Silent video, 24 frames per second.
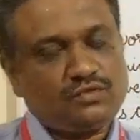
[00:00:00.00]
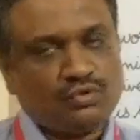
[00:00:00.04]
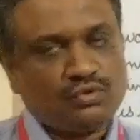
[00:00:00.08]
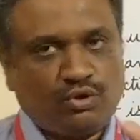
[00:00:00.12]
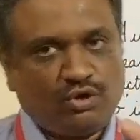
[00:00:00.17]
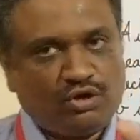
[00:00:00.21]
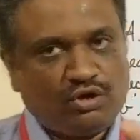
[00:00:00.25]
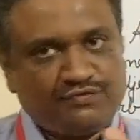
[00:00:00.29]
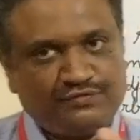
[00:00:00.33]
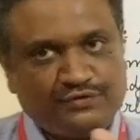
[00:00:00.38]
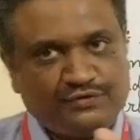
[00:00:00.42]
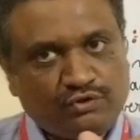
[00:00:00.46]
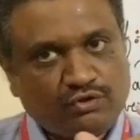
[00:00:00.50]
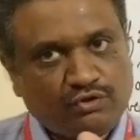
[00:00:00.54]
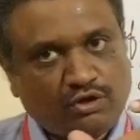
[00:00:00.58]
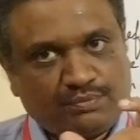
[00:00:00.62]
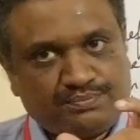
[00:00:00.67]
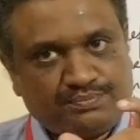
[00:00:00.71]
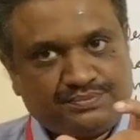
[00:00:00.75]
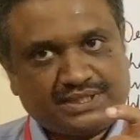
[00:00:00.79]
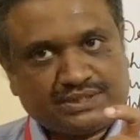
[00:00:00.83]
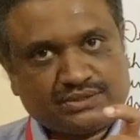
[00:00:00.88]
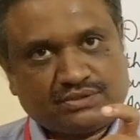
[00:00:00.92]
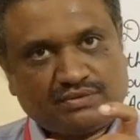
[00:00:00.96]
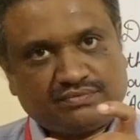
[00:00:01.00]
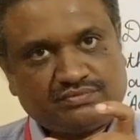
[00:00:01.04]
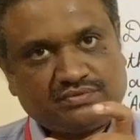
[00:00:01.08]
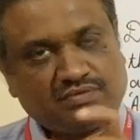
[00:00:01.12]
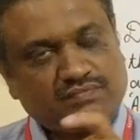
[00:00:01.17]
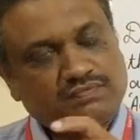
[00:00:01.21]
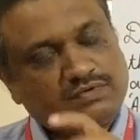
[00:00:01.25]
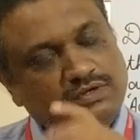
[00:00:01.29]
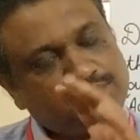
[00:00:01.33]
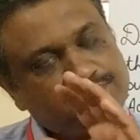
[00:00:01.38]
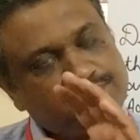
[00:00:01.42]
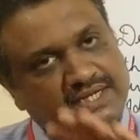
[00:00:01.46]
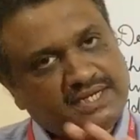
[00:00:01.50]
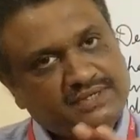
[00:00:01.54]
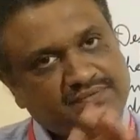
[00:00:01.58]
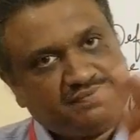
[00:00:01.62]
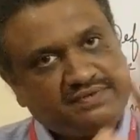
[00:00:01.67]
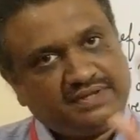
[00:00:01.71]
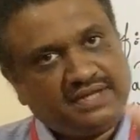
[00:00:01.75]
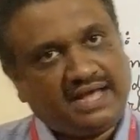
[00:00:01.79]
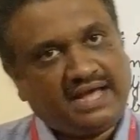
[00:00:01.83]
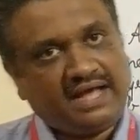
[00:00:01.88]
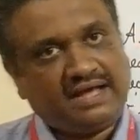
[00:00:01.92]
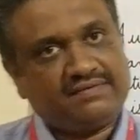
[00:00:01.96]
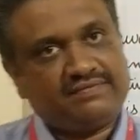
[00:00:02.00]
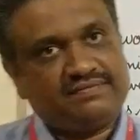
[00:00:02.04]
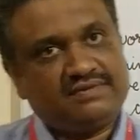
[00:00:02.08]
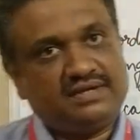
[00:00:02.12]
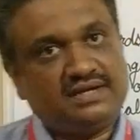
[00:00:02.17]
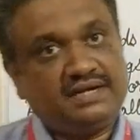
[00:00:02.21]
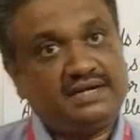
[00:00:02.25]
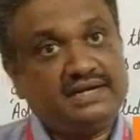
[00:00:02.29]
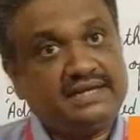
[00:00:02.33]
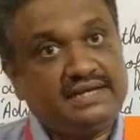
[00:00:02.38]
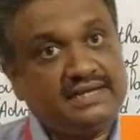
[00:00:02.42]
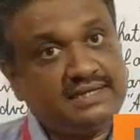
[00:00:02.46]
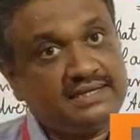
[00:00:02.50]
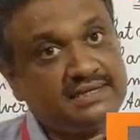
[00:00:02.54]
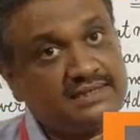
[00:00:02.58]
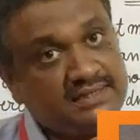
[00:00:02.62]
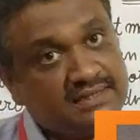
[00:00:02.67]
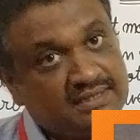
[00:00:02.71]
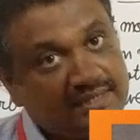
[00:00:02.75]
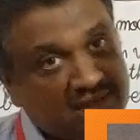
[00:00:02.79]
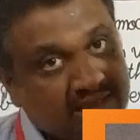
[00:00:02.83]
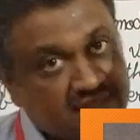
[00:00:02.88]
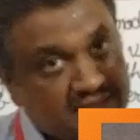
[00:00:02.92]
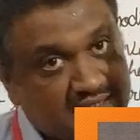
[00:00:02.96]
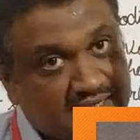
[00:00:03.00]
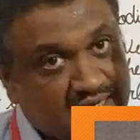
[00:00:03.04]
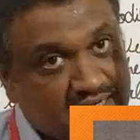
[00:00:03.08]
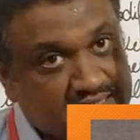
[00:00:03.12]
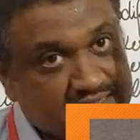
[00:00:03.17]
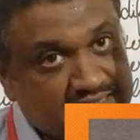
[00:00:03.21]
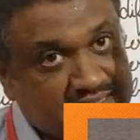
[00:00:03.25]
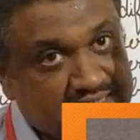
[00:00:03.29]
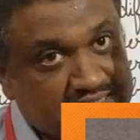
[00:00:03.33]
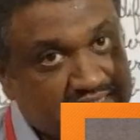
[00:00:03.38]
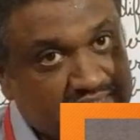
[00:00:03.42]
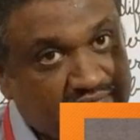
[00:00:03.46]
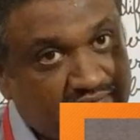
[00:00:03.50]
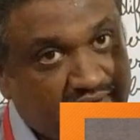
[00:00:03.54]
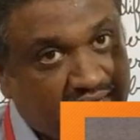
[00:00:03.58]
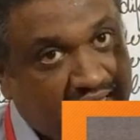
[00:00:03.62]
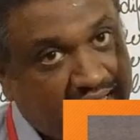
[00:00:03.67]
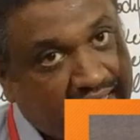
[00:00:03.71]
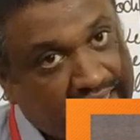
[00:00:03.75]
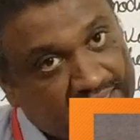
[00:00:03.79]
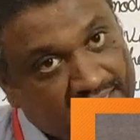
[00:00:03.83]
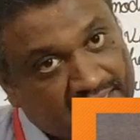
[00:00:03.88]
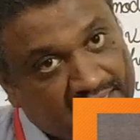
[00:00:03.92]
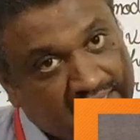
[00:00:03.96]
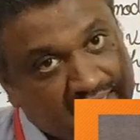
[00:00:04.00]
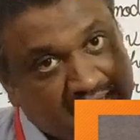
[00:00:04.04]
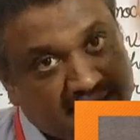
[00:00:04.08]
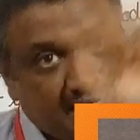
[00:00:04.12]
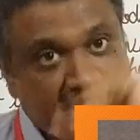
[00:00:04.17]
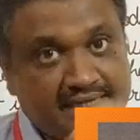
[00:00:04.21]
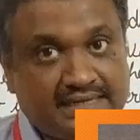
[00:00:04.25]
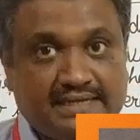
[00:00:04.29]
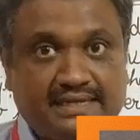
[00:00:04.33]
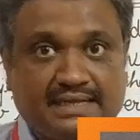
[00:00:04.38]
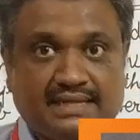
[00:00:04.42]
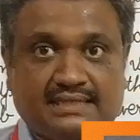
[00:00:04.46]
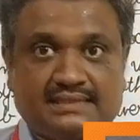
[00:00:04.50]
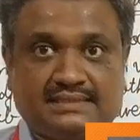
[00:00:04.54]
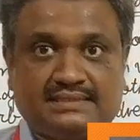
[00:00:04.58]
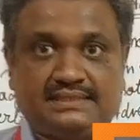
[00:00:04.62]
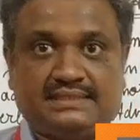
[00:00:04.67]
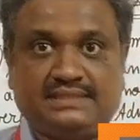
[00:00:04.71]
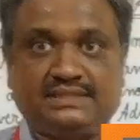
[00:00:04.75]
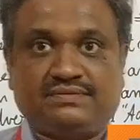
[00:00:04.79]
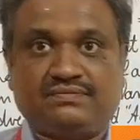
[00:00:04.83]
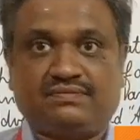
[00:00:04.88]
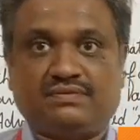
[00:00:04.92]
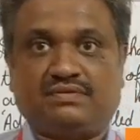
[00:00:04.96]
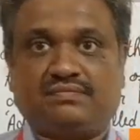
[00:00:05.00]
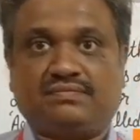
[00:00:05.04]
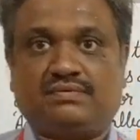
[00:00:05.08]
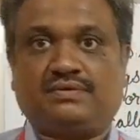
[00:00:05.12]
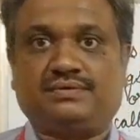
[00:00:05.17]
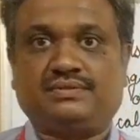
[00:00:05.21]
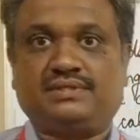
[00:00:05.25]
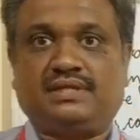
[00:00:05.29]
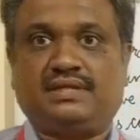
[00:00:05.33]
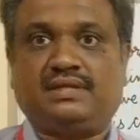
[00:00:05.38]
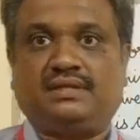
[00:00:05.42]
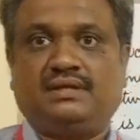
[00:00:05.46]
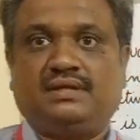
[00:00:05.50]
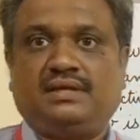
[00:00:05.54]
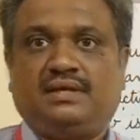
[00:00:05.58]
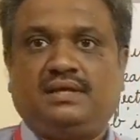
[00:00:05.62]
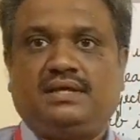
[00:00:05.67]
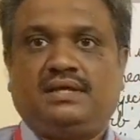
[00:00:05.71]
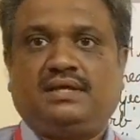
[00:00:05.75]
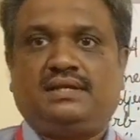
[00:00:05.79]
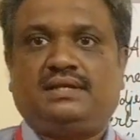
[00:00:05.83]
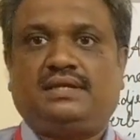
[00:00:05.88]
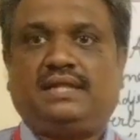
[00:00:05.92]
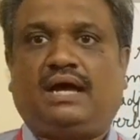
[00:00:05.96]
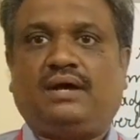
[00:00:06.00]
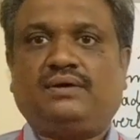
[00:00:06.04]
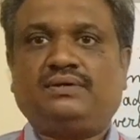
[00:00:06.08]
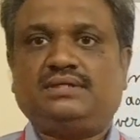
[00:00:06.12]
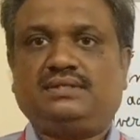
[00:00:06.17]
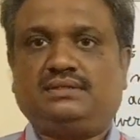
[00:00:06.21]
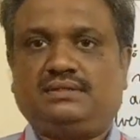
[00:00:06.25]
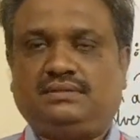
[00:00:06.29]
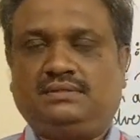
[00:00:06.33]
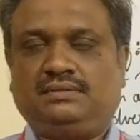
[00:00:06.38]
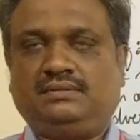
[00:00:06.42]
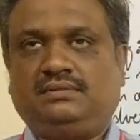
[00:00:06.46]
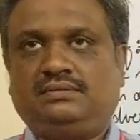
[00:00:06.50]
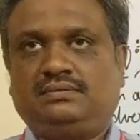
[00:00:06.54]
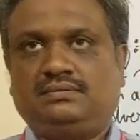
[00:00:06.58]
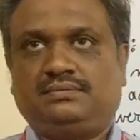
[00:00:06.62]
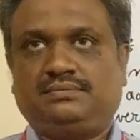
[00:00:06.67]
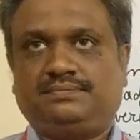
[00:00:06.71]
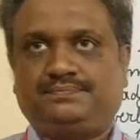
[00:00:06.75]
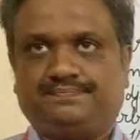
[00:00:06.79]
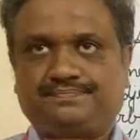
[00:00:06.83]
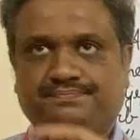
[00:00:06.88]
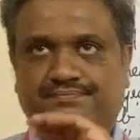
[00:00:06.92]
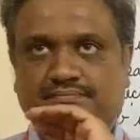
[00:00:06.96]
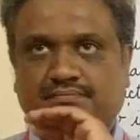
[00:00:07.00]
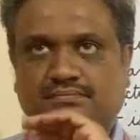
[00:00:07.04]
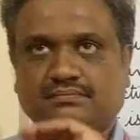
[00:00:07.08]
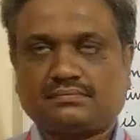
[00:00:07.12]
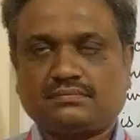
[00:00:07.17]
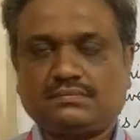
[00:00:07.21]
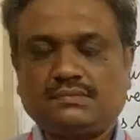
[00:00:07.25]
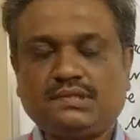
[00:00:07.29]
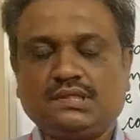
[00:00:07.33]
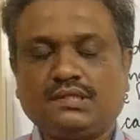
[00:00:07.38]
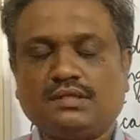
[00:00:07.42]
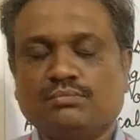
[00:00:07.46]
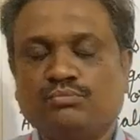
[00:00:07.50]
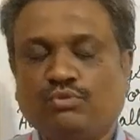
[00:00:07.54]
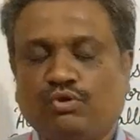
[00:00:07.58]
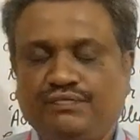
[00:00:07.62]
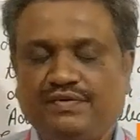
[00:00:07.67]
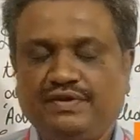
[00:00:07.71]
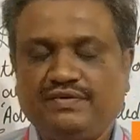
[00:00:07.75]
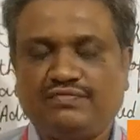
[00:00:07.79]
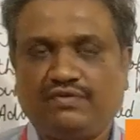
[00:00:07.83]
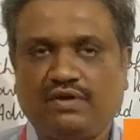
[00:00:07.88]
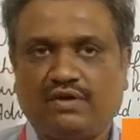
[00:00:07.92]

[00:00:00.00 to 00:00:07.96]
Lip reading: All of you know object of the verb that we have learned in transitive and intransitive verb. Now, moving